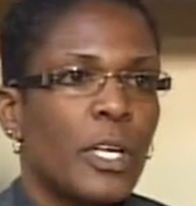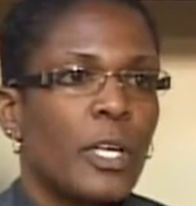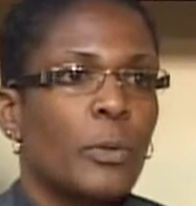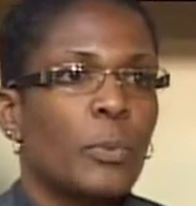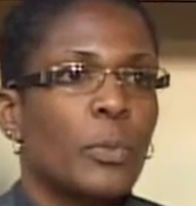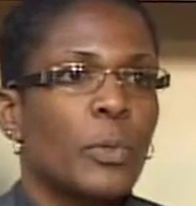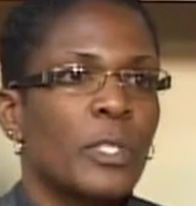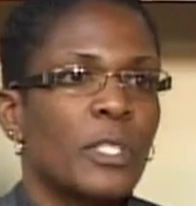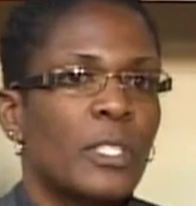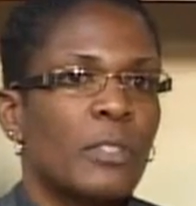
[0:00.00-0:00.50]

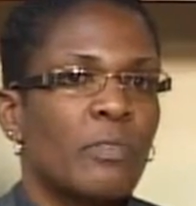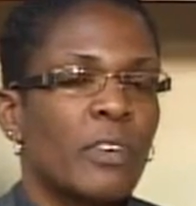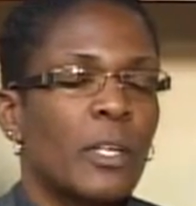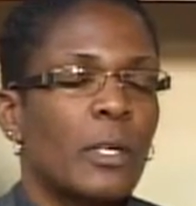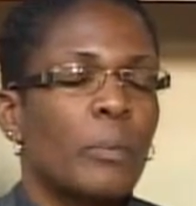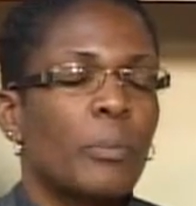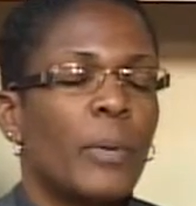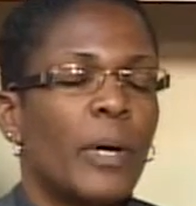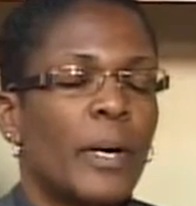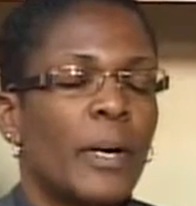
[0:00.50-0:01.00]
It was
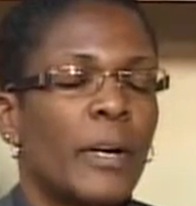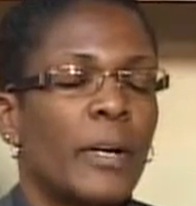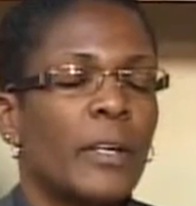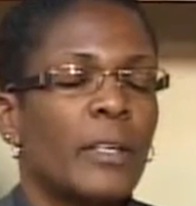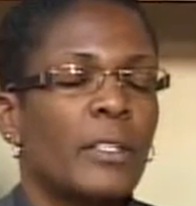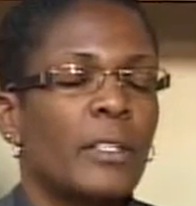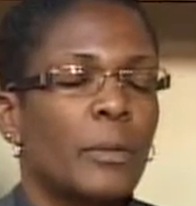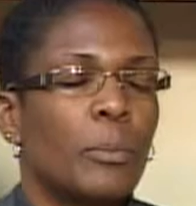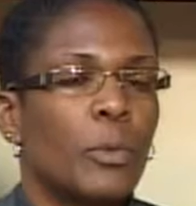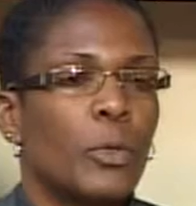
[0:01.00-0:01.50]
developed
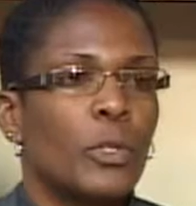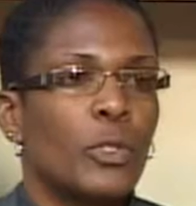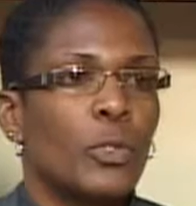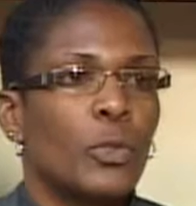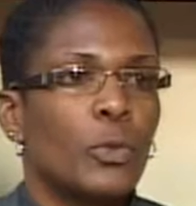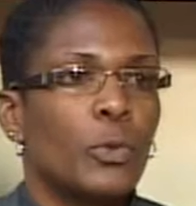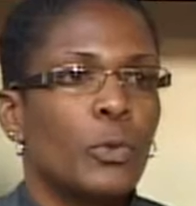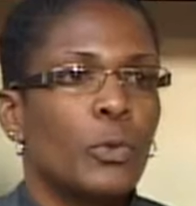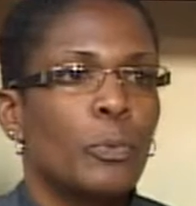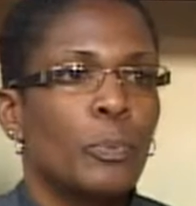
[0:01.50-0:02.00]
by
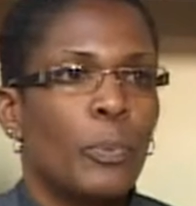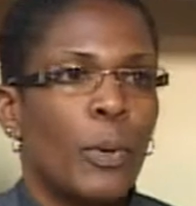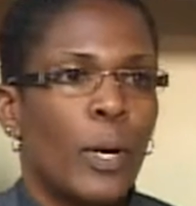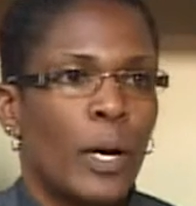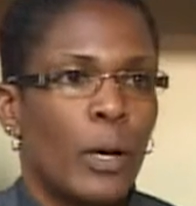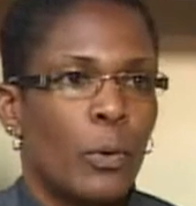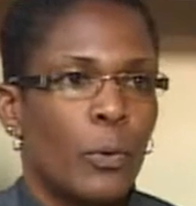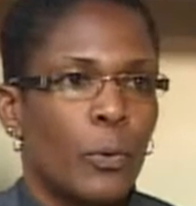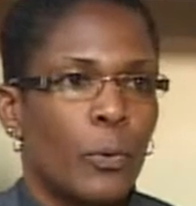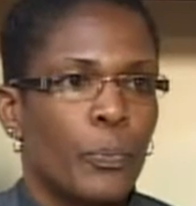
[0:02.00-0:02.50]
WHO
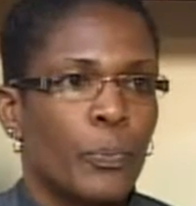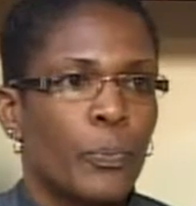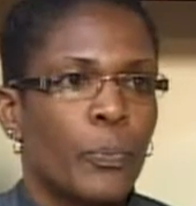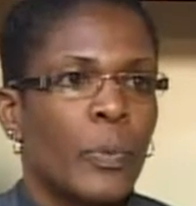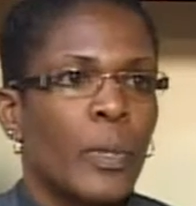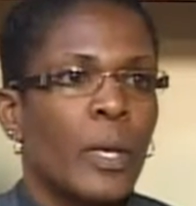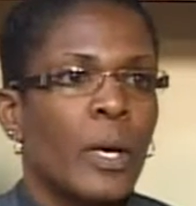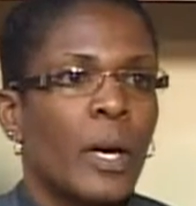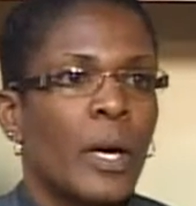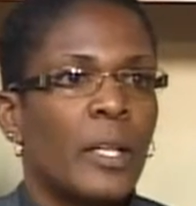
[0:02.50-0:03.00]
PAHO,
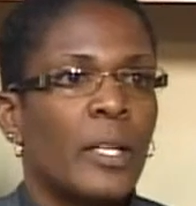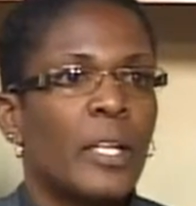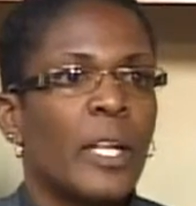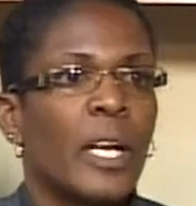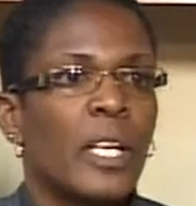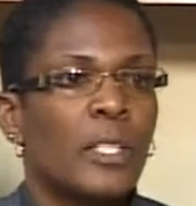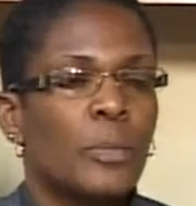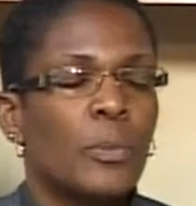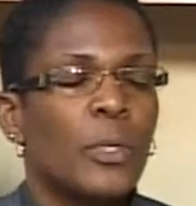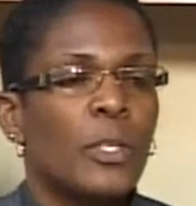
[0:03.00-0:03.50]
and it
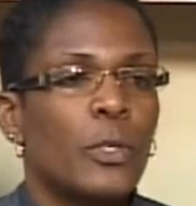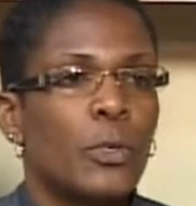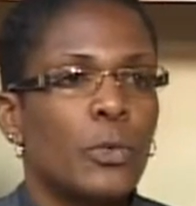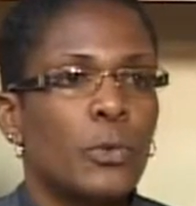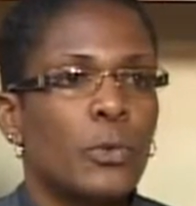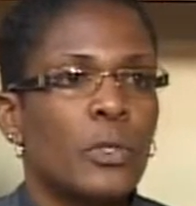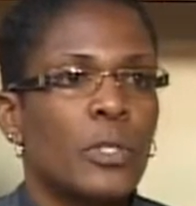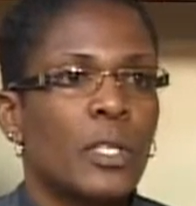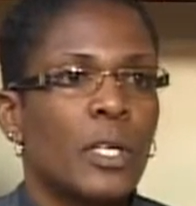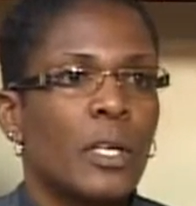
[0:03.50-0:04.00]
has been
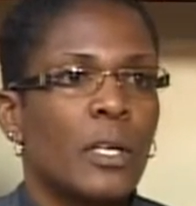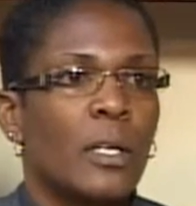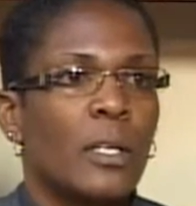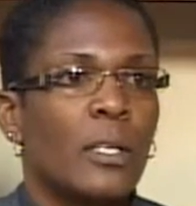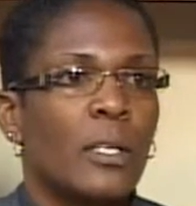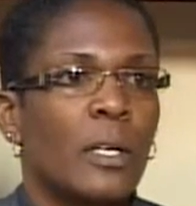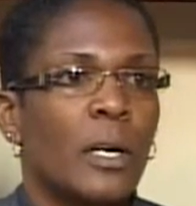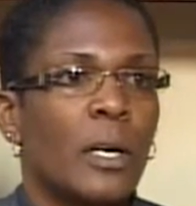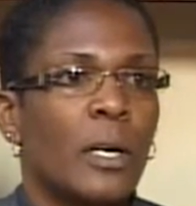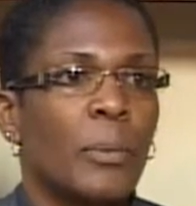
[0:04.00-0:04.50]
used
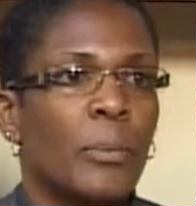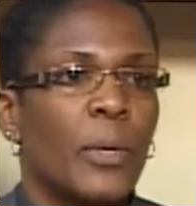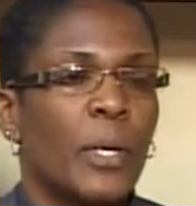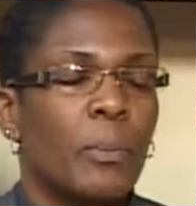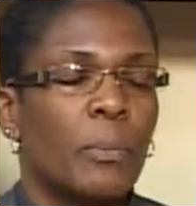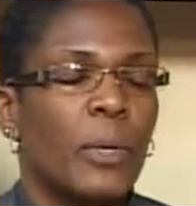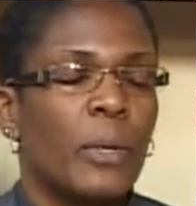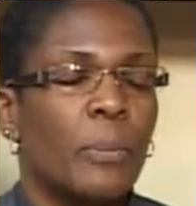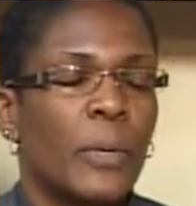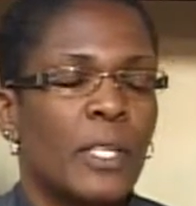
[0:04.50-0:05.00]
and
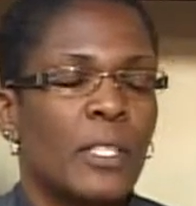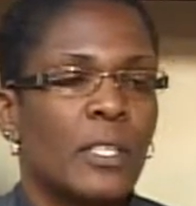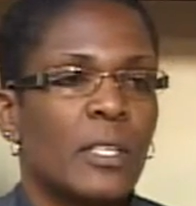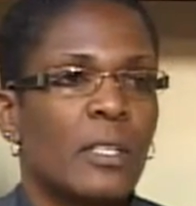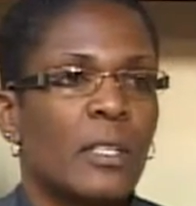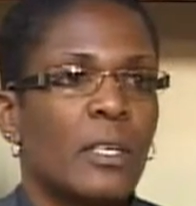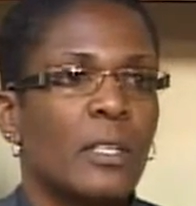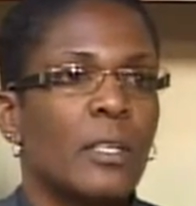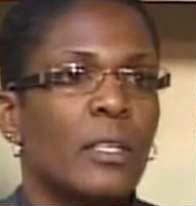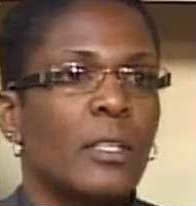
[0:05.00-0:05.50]

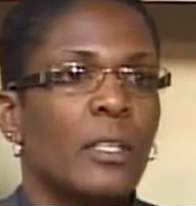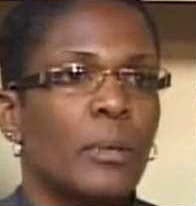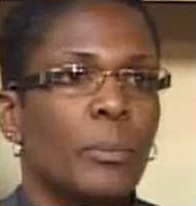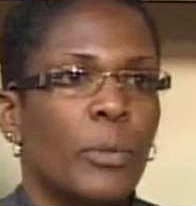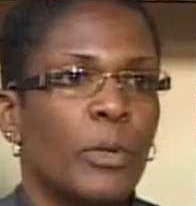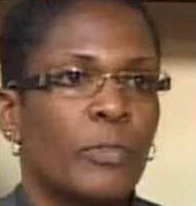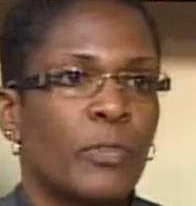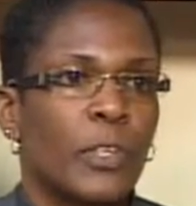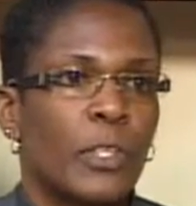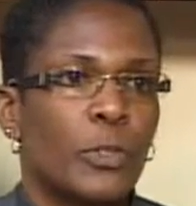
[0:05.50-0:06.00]
implemented in a
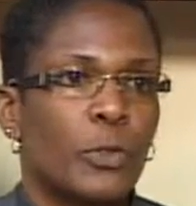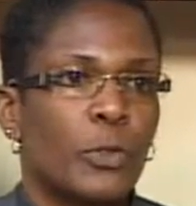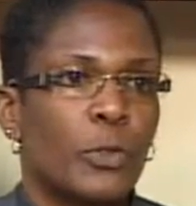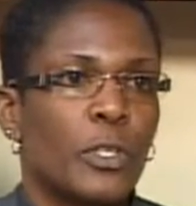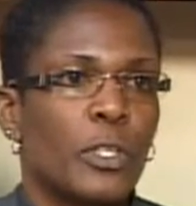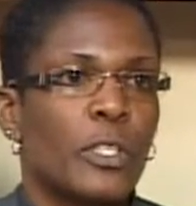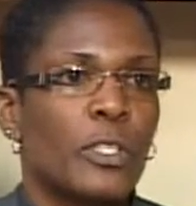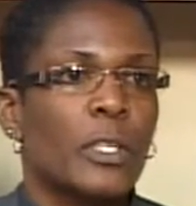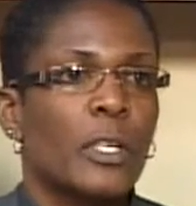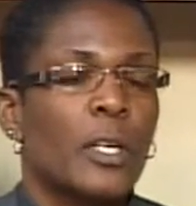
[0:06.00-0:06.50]
number of
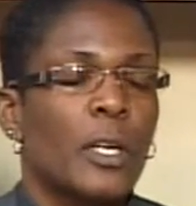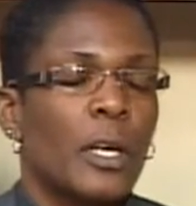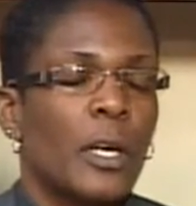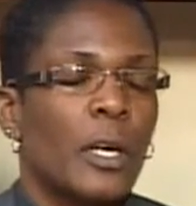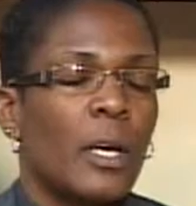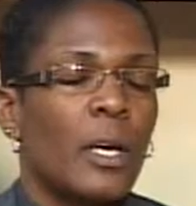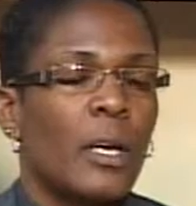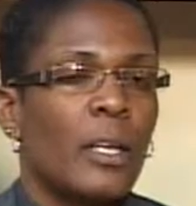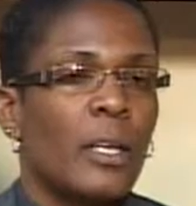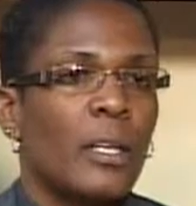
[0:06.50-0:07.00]
countries
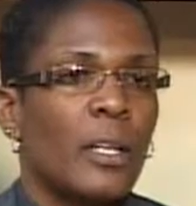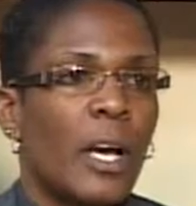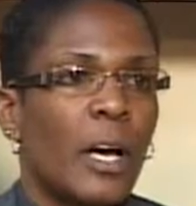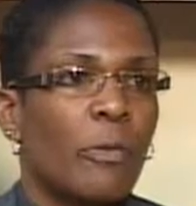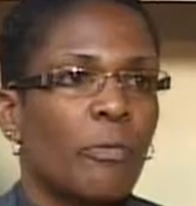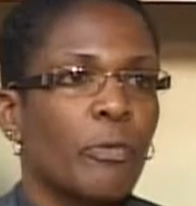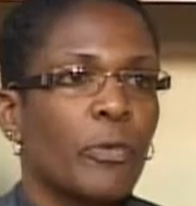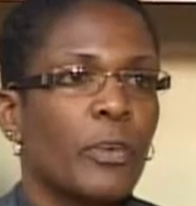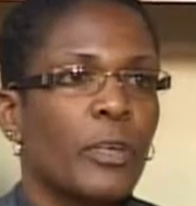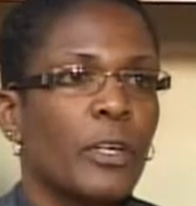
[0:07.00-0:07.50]
in
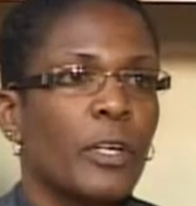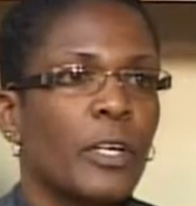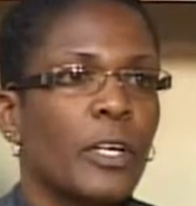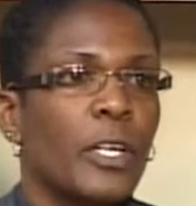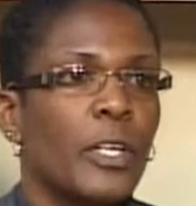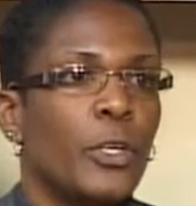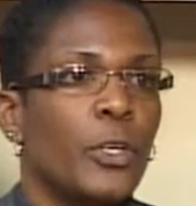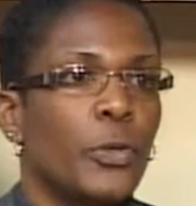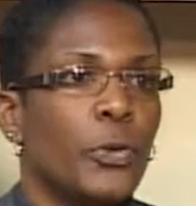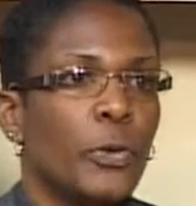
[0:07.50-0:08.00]
Africa,
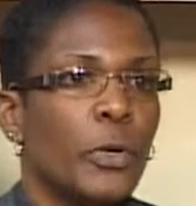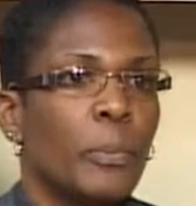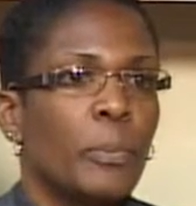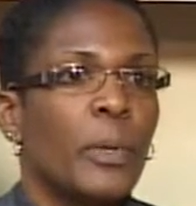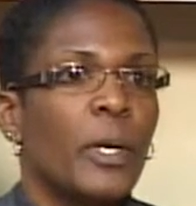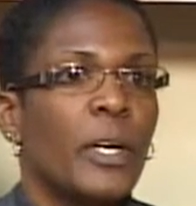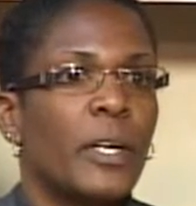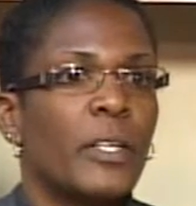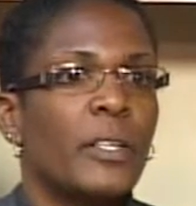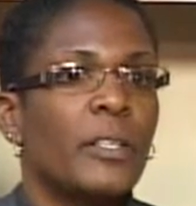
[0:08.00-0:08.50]
in Europe,
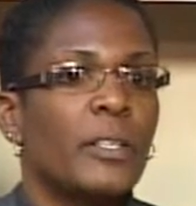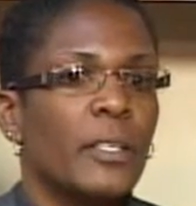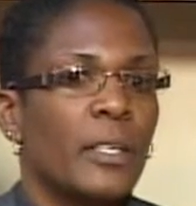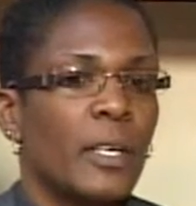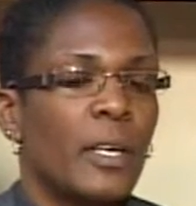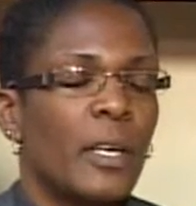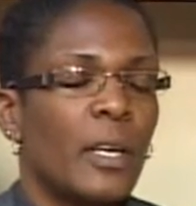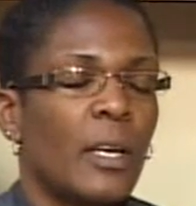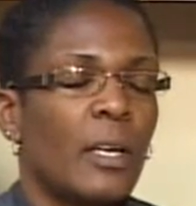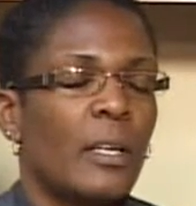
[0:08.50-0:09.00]
and
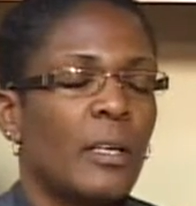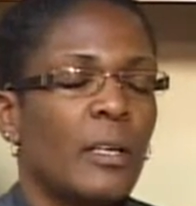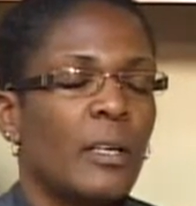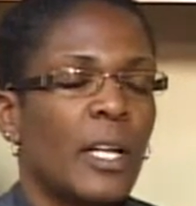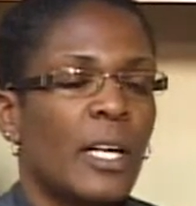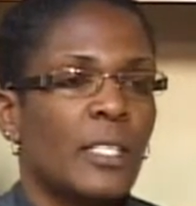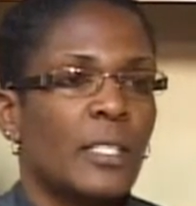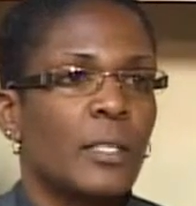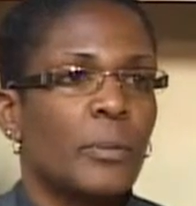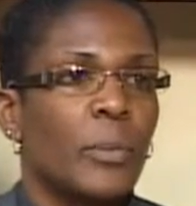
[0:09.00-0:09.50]
in
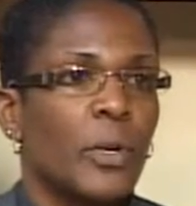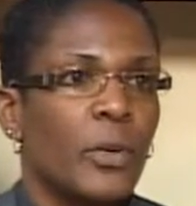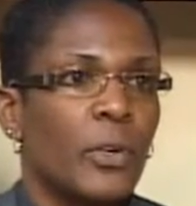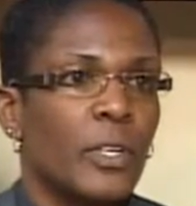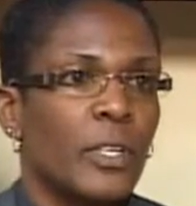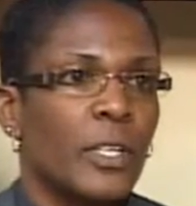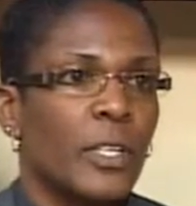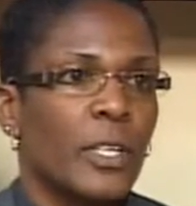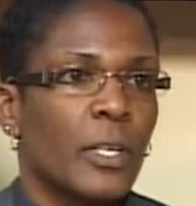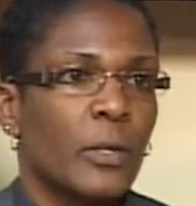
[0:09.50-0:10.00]
Latin America
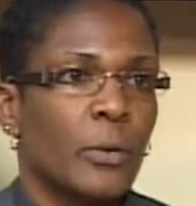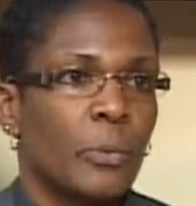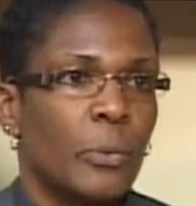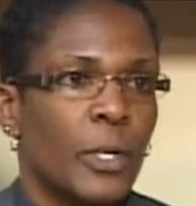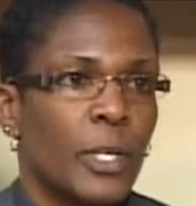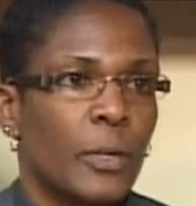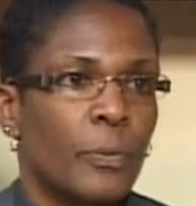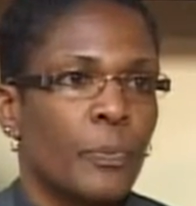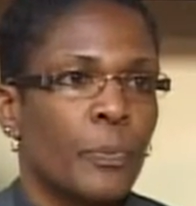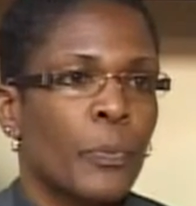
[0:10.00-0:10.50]
and the
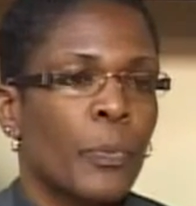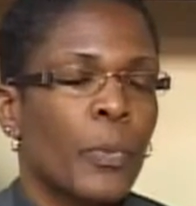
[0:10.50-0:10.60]
Caribbean.